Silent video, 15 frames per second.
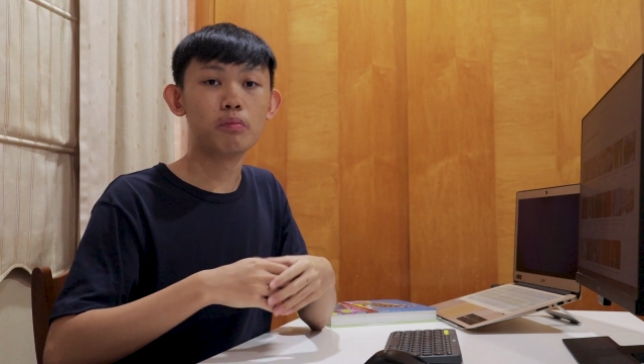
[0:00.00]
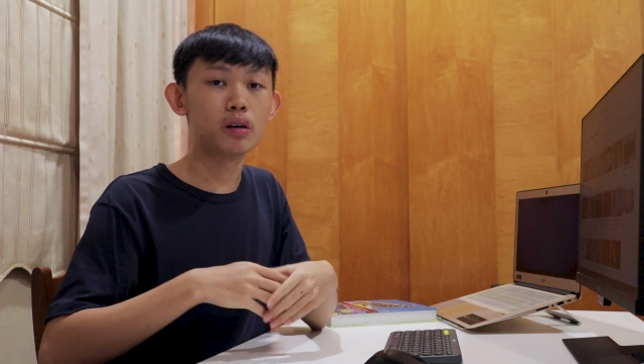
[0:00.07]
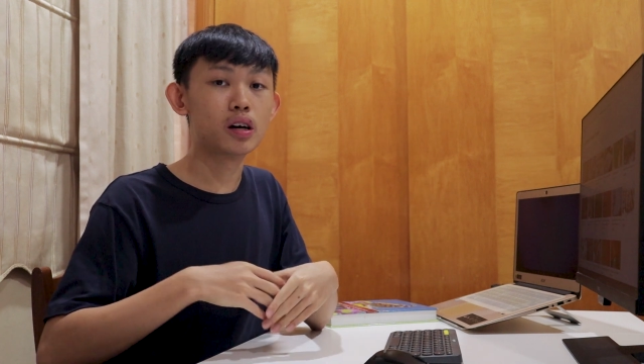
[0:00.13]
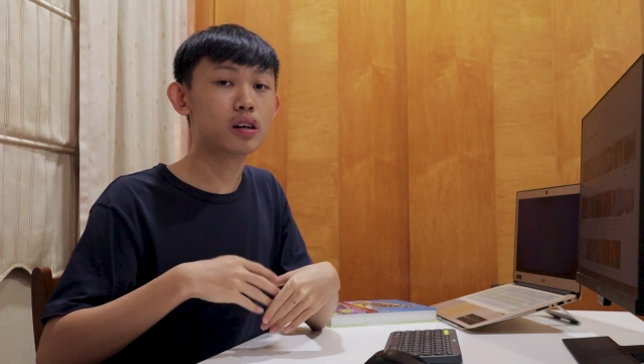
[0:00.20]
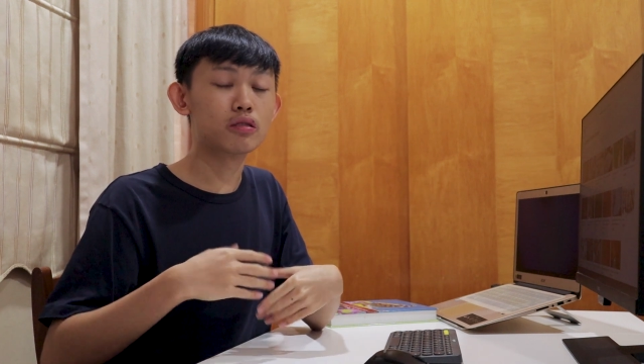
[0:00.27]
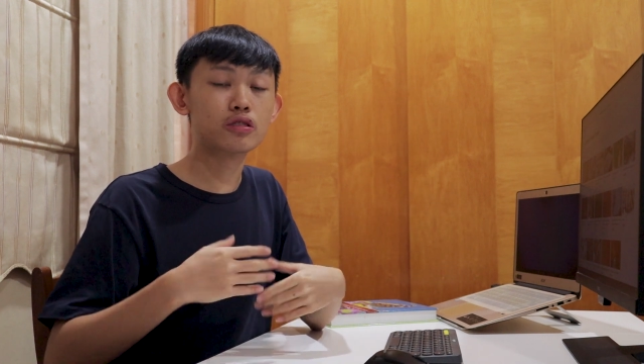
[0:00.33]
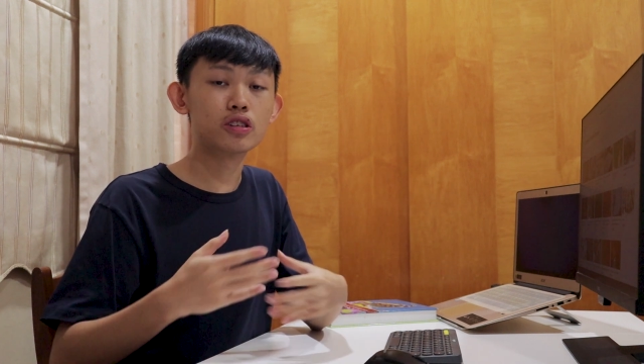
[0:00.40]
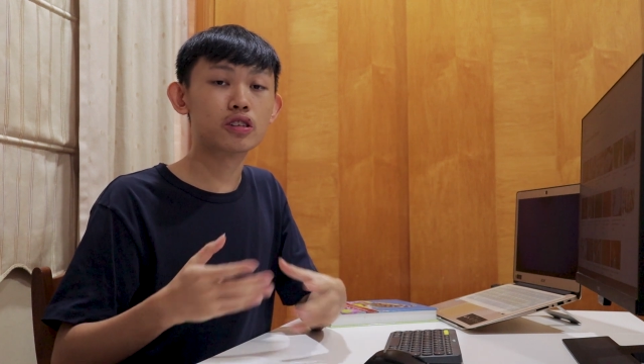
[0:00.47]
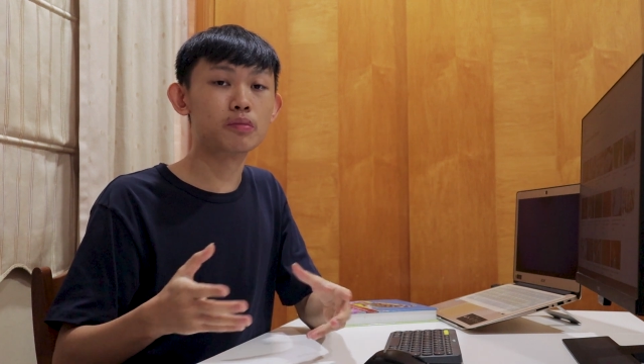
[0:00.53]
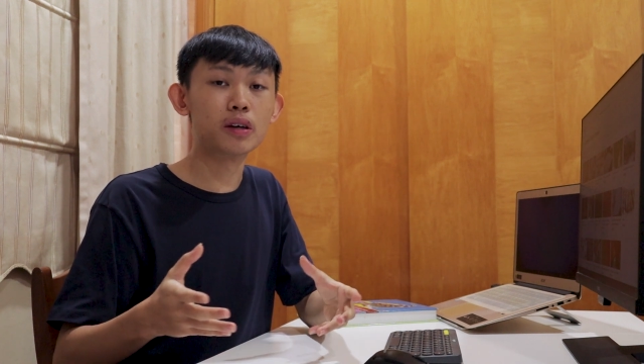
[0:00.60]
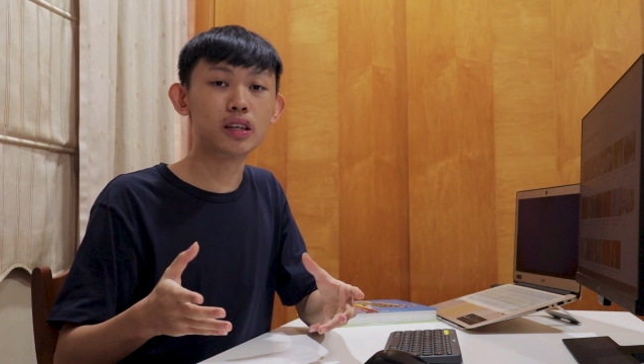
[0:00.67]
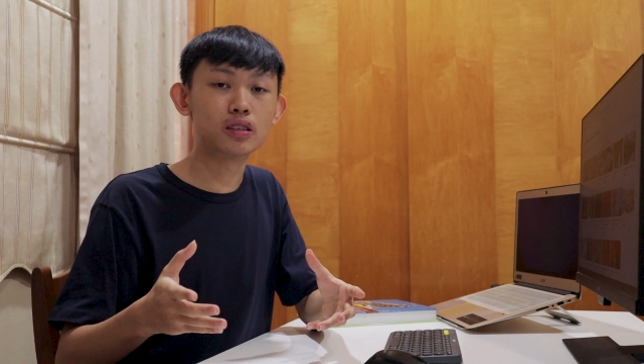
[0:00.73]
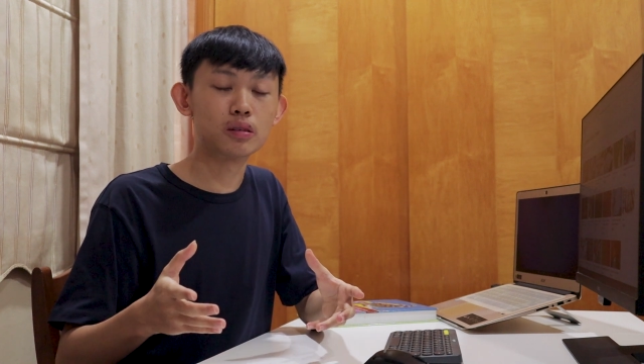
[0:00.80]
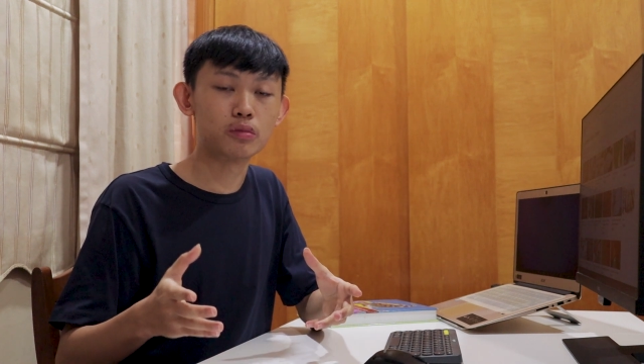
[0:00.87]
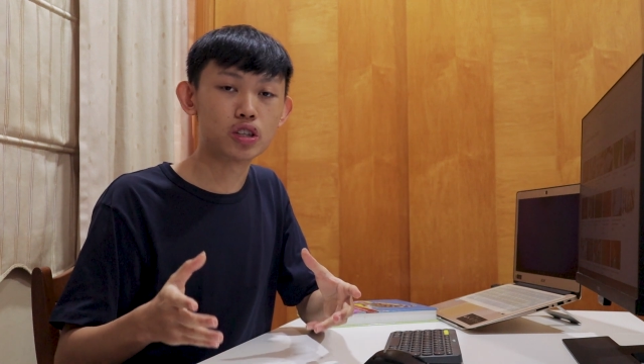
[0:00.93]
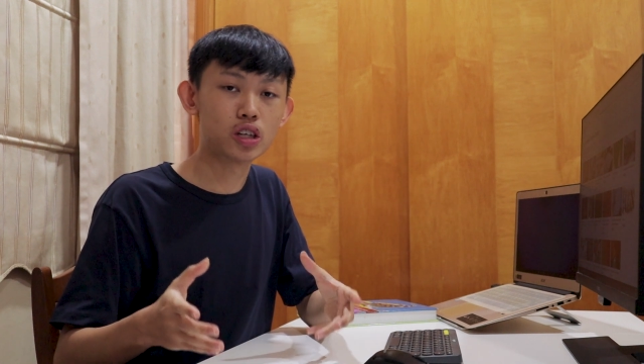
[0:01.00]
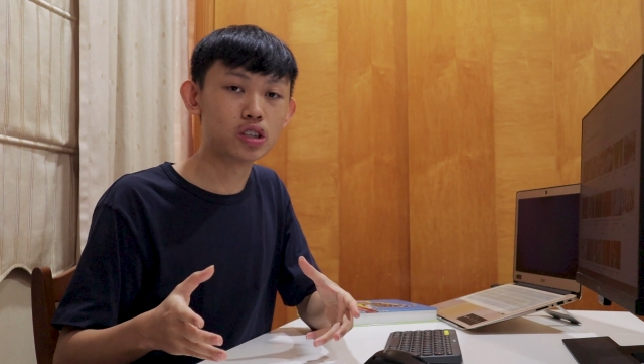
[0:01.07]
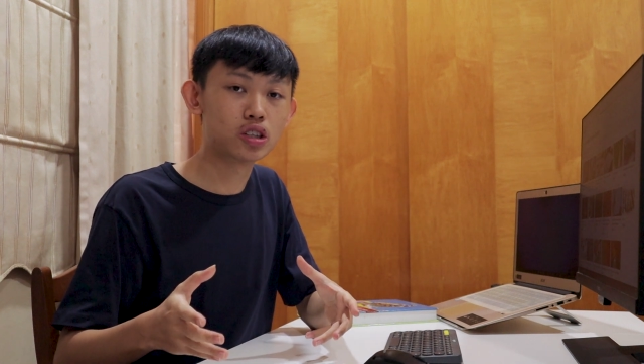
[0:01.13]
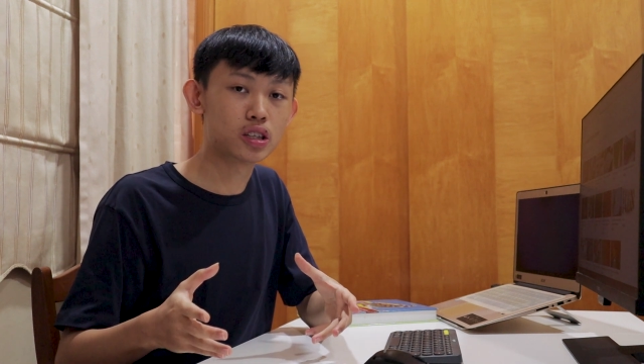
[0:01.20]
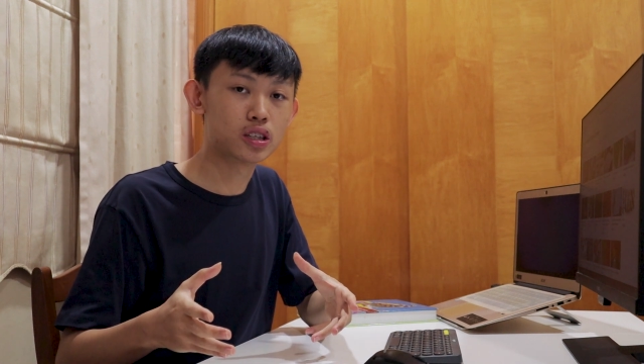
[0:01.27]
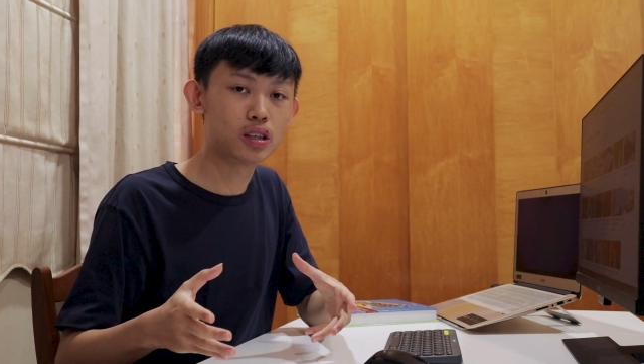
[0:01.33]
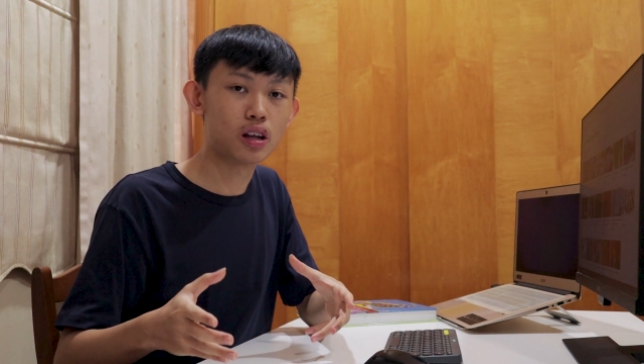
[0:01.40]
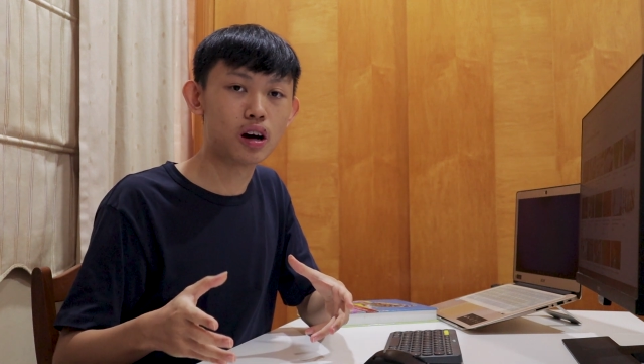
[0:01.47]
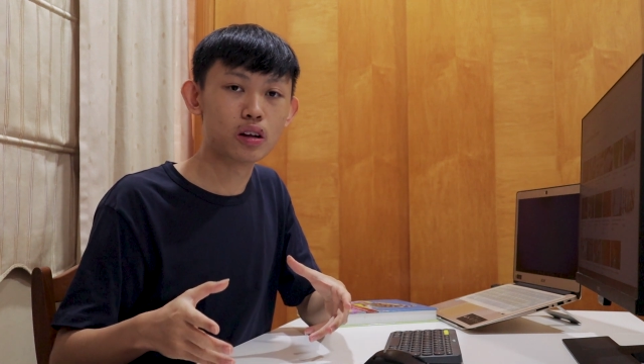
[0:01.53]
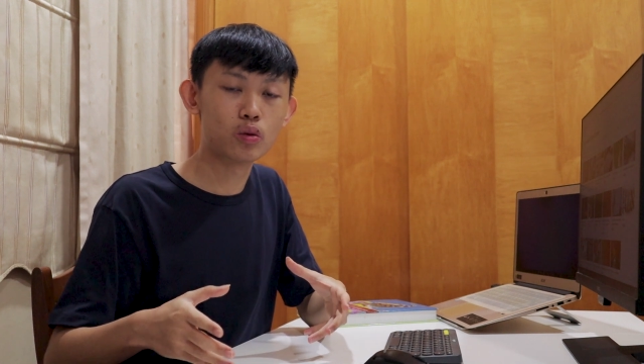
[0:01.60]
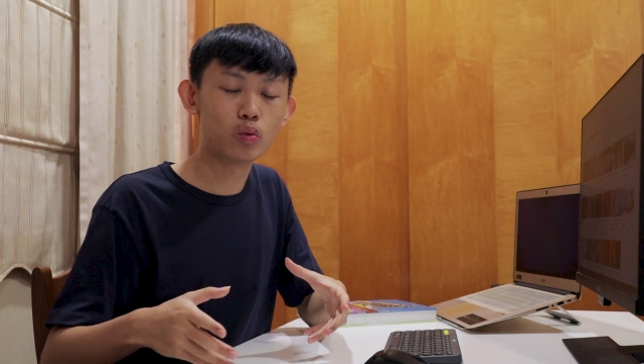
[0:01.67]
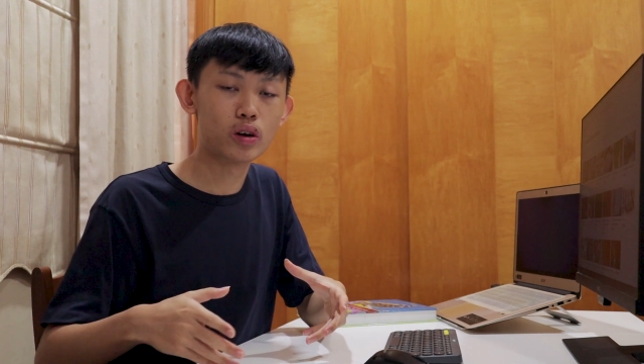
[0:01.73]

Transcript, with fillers: but I'll just make some changes along